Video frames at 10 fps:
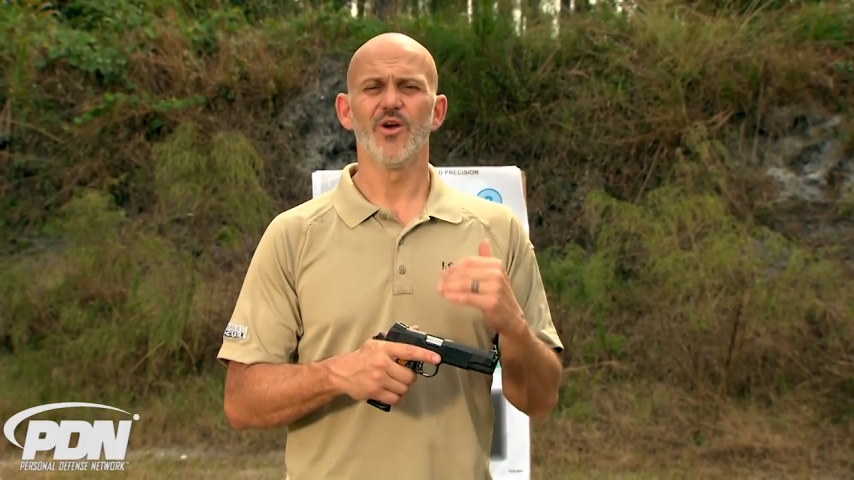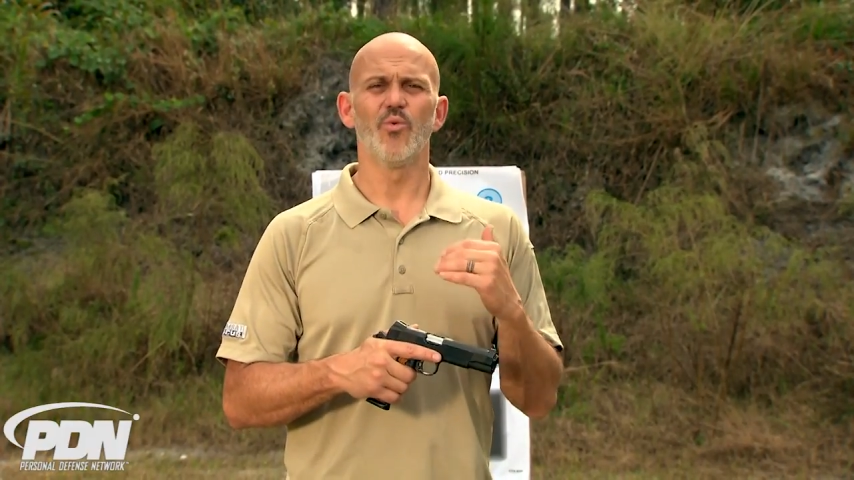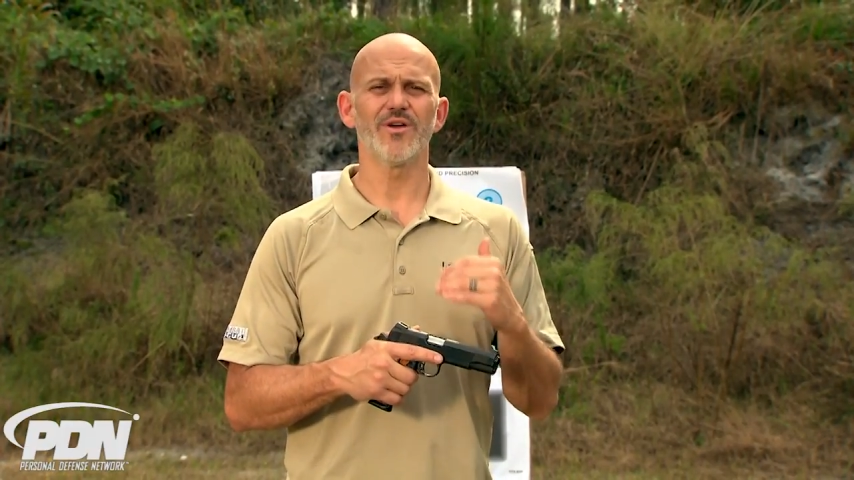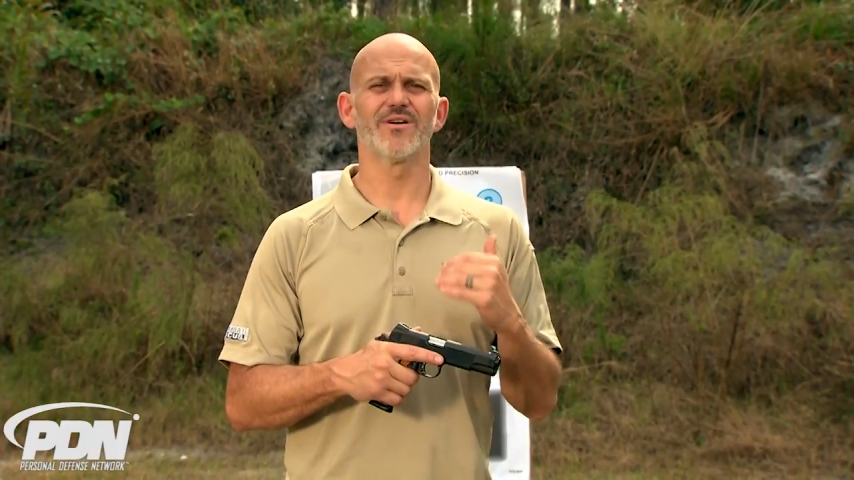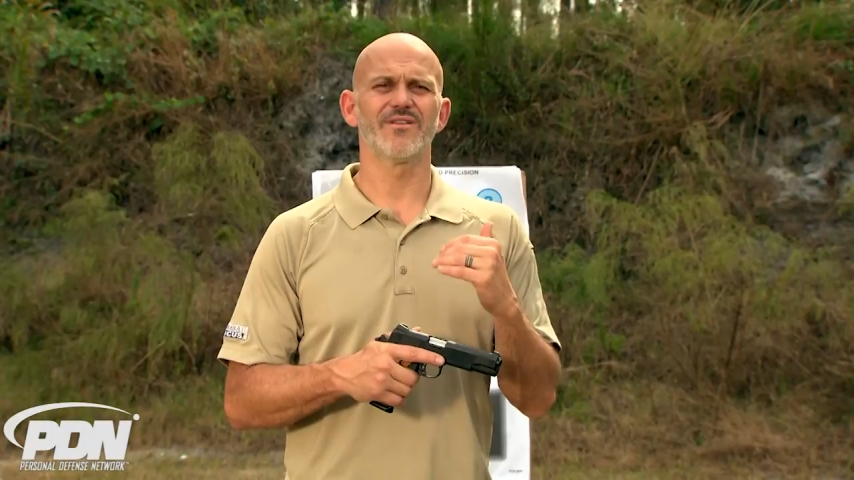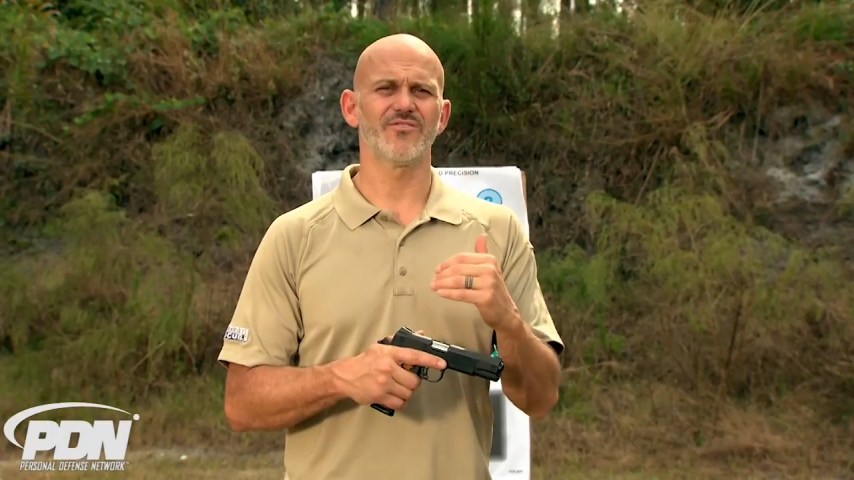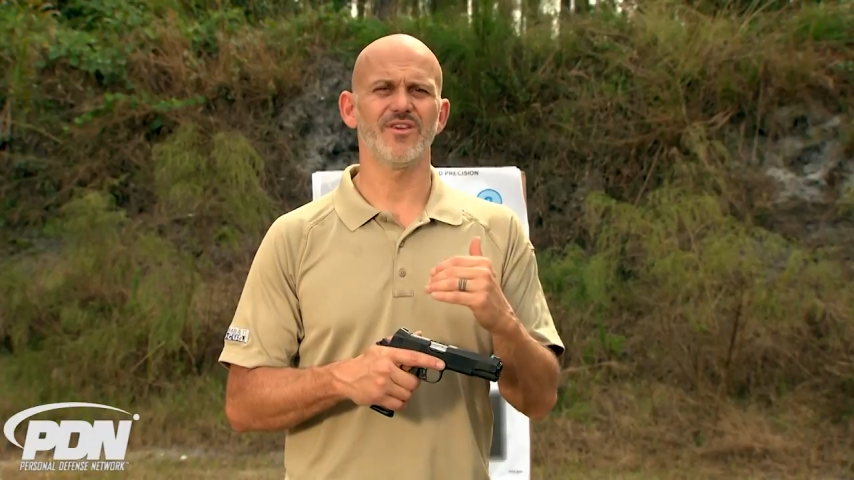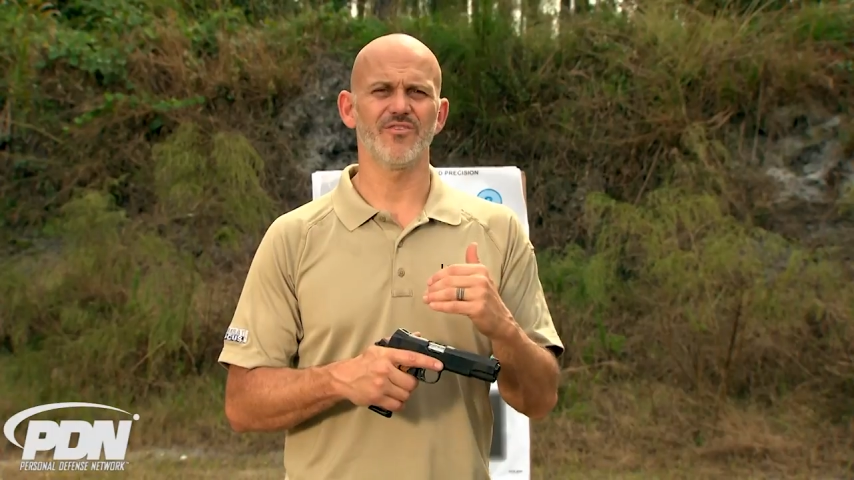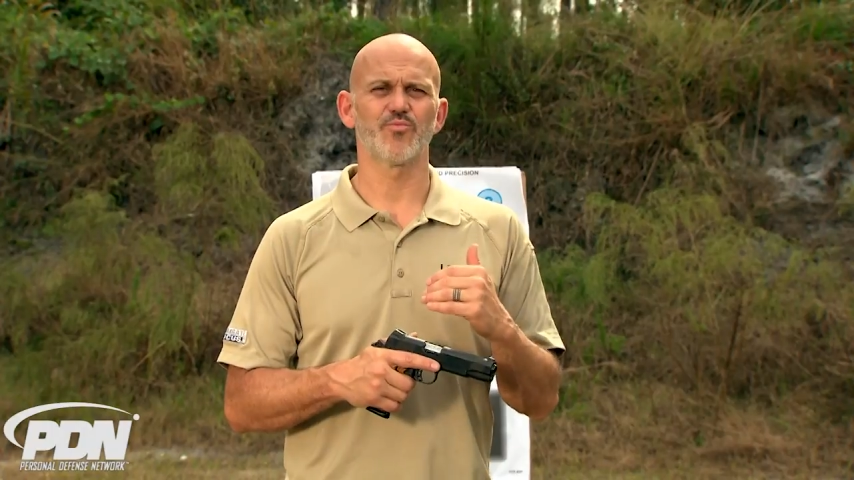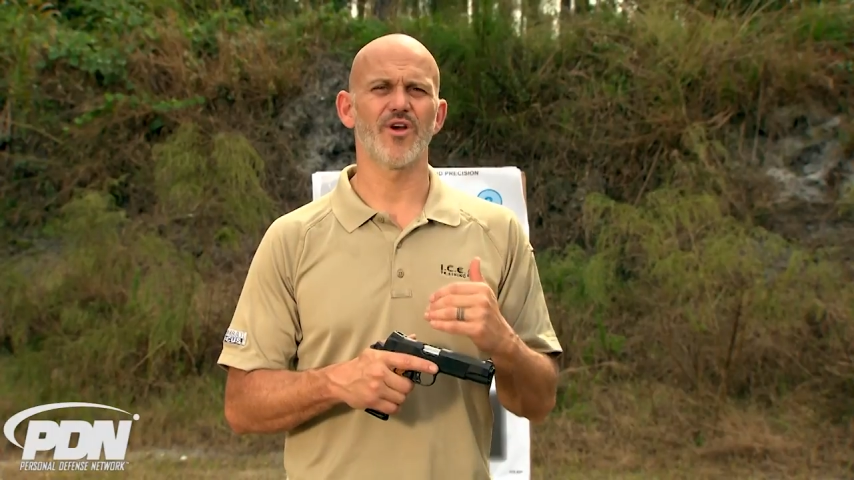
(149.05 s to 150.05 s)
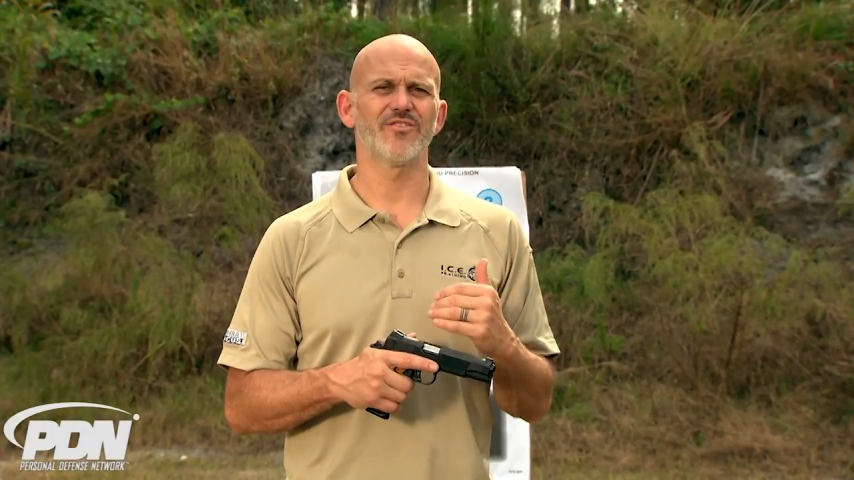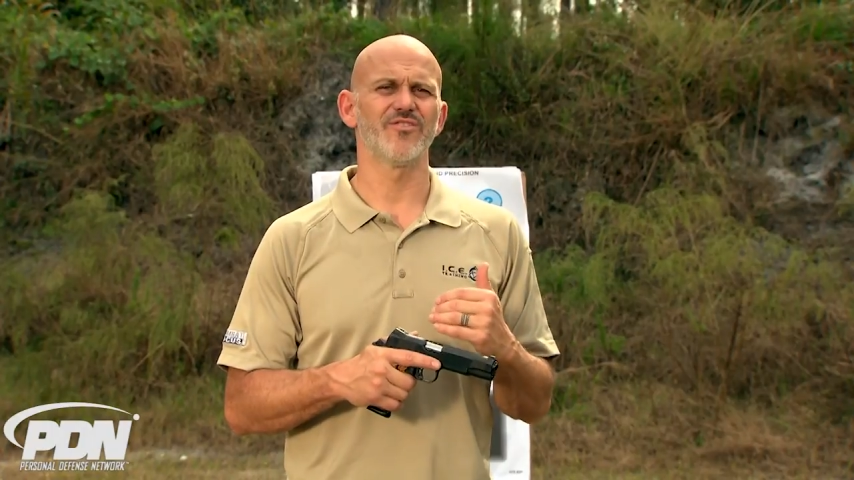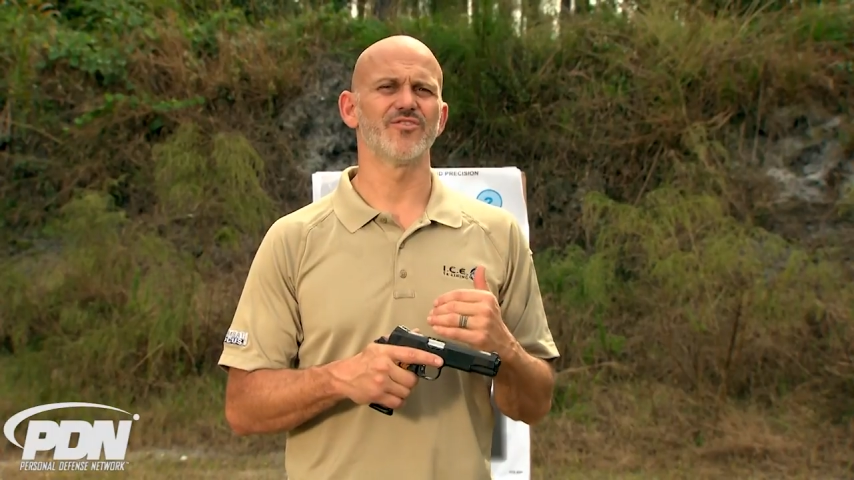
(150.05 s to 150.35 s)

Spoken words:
What you're gonna see is prices